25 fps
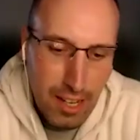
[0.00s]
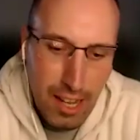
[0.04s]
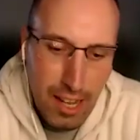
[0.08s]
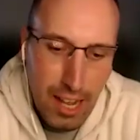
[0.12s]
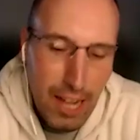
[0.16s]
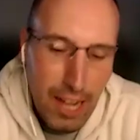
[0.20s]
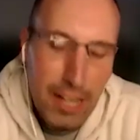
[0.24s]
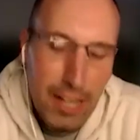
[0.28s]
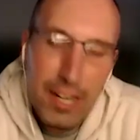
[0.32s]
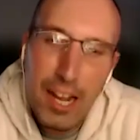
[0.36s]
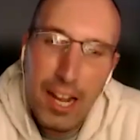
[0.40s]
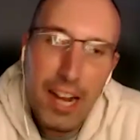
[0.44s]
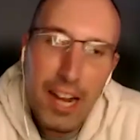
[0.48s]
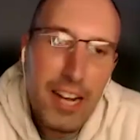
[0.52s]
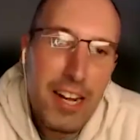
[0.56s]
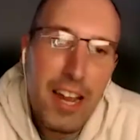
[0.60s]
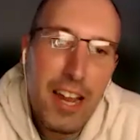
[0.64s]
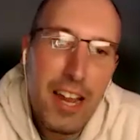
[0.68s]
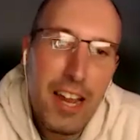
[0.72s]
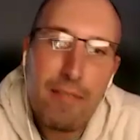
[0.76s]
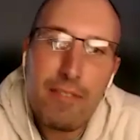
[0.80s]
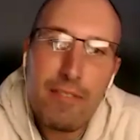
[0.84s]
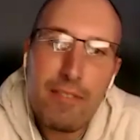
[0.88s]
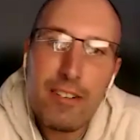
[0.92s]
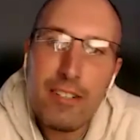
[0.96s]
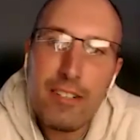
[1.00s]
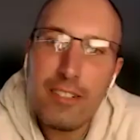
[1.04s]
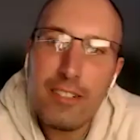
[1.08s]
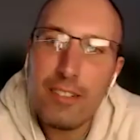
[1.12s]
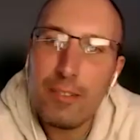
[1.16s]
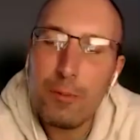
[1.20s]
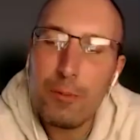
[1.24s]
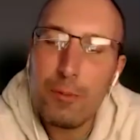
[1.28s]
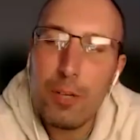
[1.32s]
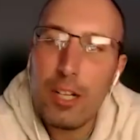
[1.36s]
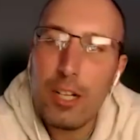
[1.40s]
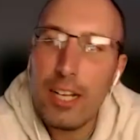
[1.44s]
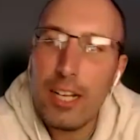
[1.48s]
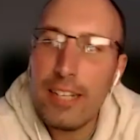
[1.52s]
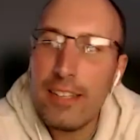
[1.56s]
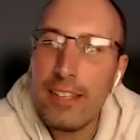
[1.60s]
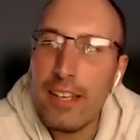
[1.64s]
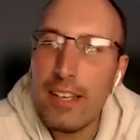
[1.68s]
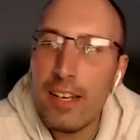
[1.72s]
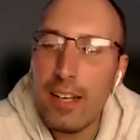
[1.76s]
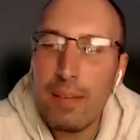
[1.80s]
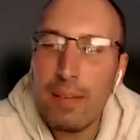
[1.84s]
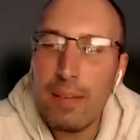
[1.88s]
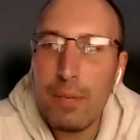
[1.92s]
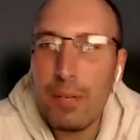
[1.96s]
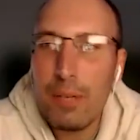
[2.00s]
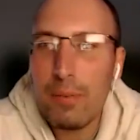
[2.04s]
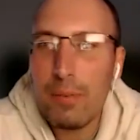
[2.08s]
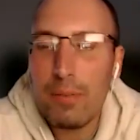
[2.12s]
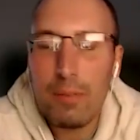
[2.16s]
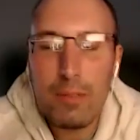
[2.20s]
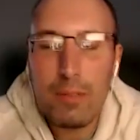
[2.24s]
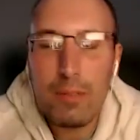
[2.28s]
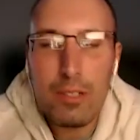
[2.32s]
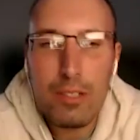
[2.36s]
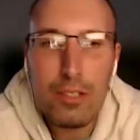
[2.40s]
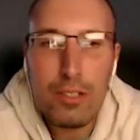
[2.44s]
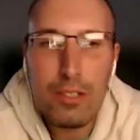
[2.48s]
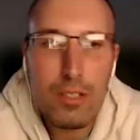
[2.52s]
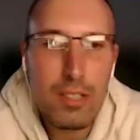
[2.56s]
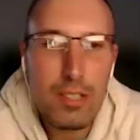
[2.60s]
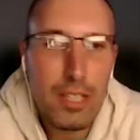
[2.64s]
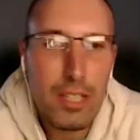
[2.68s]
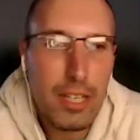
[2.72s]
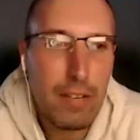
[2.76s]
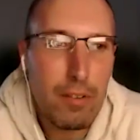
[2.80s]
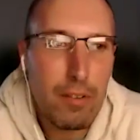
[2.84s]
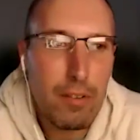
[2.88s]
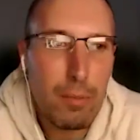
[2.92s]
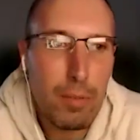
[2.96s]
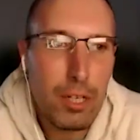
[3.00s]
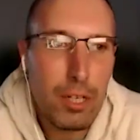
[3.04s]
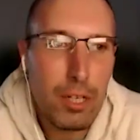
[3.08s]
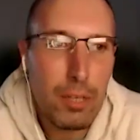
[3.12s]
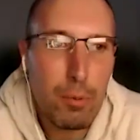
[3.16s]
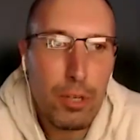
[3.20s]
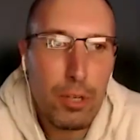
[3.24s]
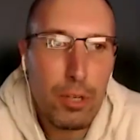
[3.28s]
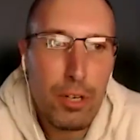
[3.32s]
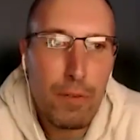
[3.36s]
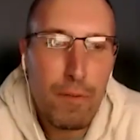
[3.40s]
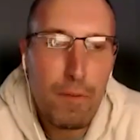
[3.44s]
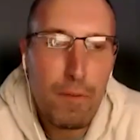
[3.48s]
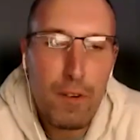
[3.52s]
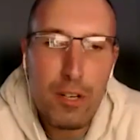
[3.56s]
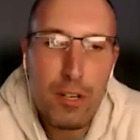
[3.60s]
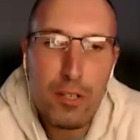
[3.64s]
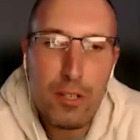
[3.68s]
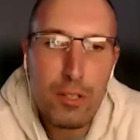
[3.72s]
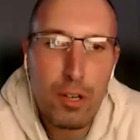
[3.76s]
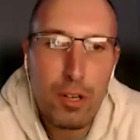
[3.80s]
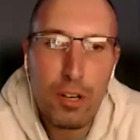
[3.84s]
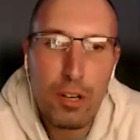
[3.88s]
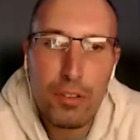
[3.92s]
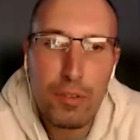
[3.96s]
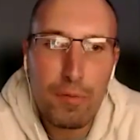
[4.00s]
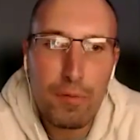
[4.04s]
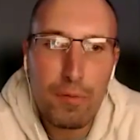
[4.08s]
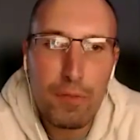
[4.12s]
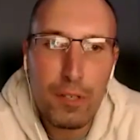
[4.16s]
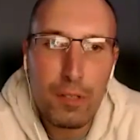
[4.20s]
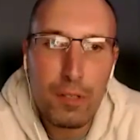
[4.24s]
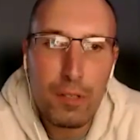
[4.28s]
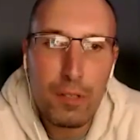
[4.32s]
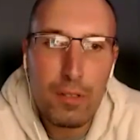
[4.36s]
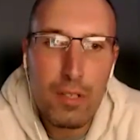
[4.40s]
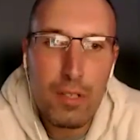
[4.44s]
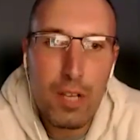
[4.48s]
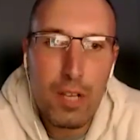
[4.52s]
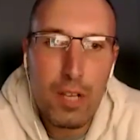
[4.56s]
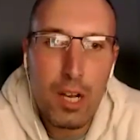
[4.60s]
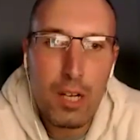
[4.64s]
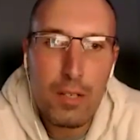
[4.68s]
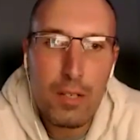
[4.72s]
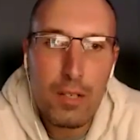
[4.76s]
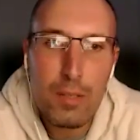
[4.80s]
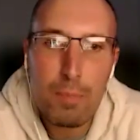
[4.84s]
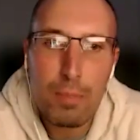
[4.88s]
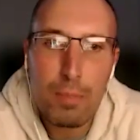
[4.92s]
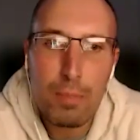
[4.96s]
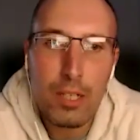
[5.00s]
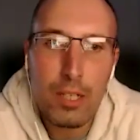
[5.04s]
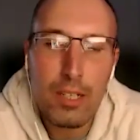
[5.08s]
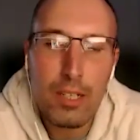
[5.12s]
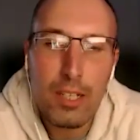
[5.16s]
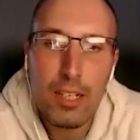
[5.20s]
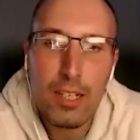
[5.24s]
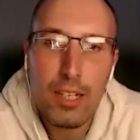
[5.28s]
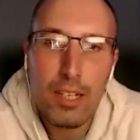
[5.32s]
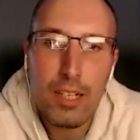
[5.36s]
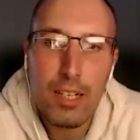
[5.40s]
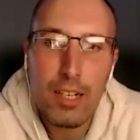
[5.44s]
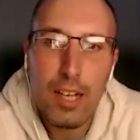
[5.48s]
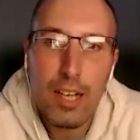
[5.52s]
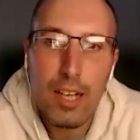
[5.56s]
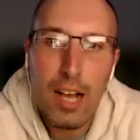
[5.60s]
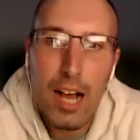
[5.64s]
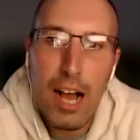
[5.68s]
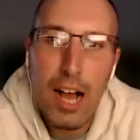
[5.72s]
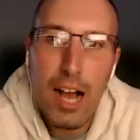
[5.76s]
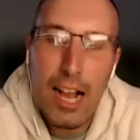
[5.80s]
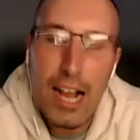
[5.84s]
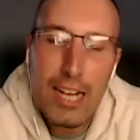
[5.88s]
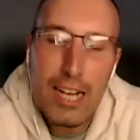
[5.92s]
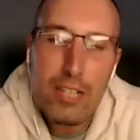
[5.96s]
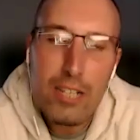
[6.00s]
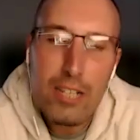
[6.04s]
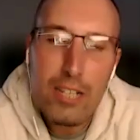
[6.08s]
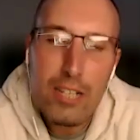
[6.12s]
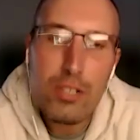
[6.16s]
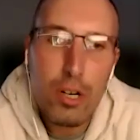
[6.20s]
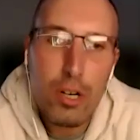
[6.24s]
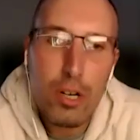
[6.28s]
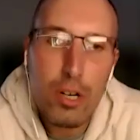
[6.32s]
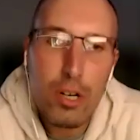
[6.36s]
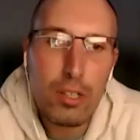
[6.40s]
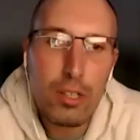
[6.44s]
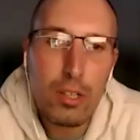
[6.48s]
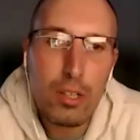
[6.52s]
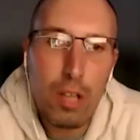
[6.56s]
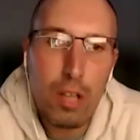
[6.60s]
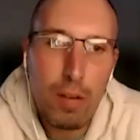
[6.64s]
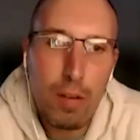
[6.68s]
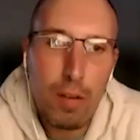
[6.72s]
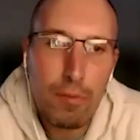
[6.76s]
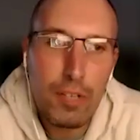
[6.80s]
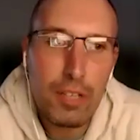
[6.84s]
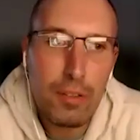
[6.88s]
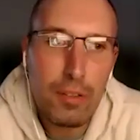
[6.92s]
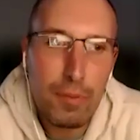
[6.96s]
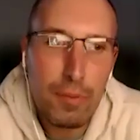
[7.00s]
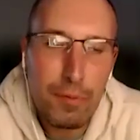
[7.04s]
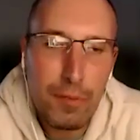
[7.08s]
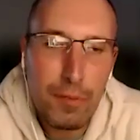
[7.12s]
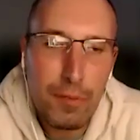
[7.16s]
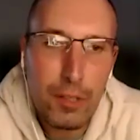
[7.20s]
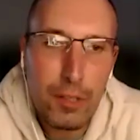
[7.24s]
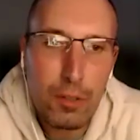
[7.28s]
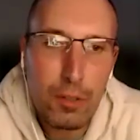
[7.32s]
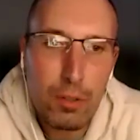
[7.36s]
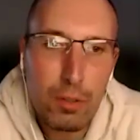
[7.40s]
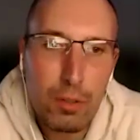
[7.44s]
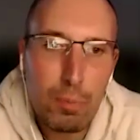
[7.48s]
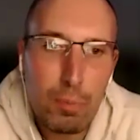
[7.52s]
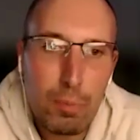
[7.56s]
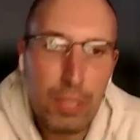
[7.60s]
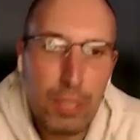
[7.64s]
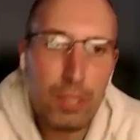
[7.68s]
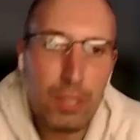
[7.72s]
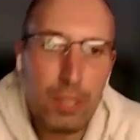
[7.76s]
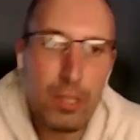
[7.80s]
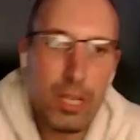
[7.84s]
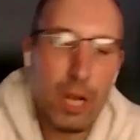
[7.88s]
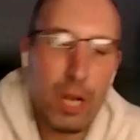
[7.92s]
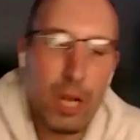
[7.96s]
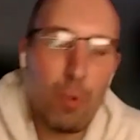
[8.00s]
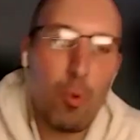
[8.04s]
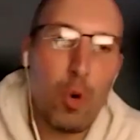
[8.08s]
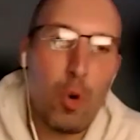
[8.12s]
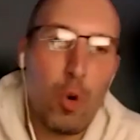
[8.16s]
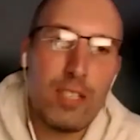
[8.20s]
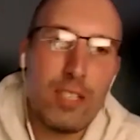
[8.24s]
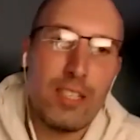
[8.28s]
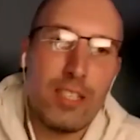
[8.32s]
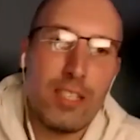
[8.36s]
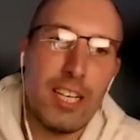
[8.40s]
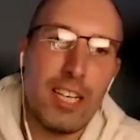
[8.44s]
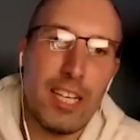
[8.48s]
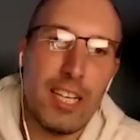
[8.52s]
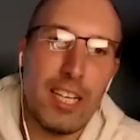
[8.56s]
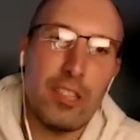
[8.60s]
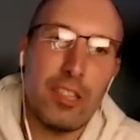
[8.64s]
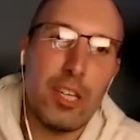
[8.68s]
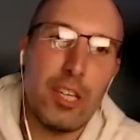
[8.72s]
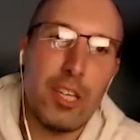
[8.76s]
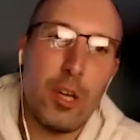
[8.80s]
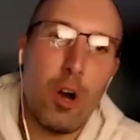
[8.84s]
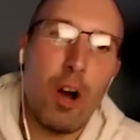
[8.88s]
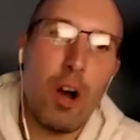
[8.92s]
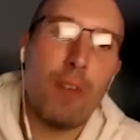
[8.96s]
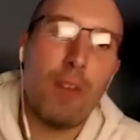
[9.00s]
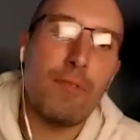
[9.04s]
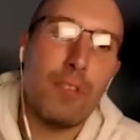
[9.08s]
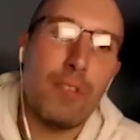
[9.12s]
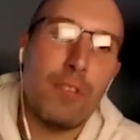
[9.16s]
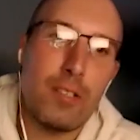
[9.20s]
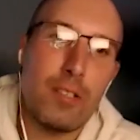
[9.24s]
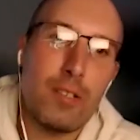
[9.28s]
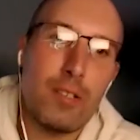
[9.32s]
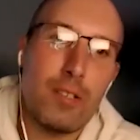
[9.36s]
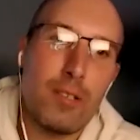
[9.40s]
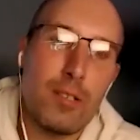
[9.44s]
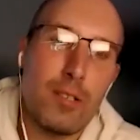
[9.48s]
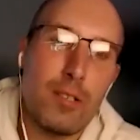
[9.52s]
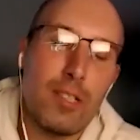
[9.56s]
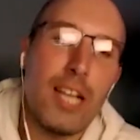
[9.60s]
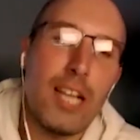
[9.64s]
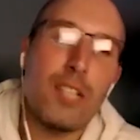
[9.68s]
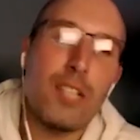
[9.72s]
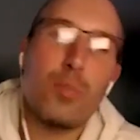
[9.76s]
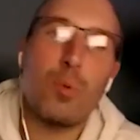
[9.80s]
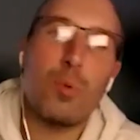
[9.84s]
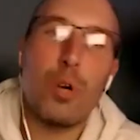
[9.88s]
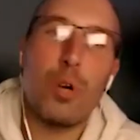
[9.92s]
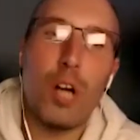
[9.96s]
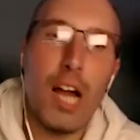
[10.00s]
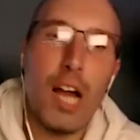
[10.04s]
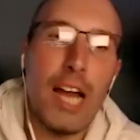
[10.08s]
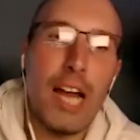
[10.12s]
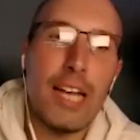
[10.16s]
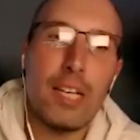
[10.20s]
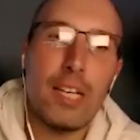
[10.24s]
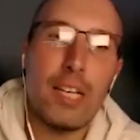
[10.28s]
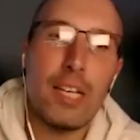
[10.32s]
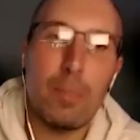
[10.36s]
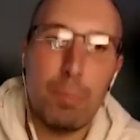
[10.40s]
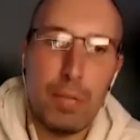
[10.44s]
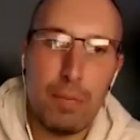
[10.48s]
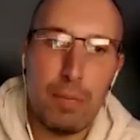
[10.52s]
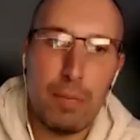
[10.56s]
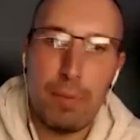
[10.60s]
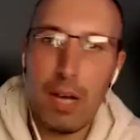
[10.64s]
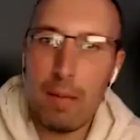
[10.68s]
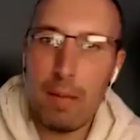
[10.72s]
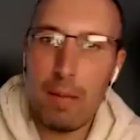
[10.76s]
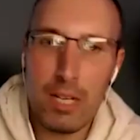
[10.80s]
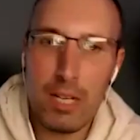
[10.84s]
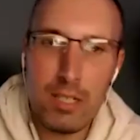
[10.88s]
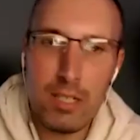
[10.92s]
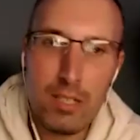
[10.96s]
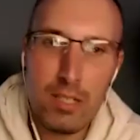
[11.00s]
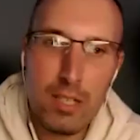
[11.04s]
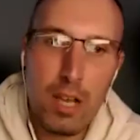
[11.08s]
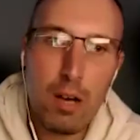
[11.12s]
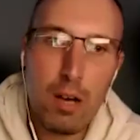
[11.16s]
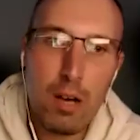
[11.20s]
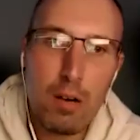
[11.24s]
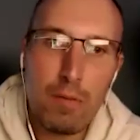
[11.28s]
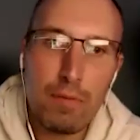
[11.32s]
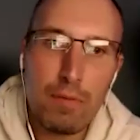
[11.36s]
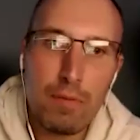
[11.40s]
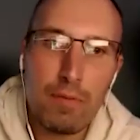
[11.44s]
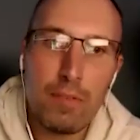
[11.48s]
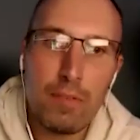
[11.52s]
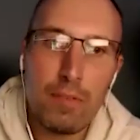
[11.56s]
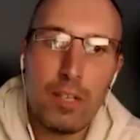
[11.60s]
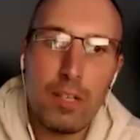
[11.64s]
I never, well, I did. I mean, just like everybody, when you first start, the field sucks, but I started loving the field because I wasn't in the office. That's mm-hmm. where I could be by myself.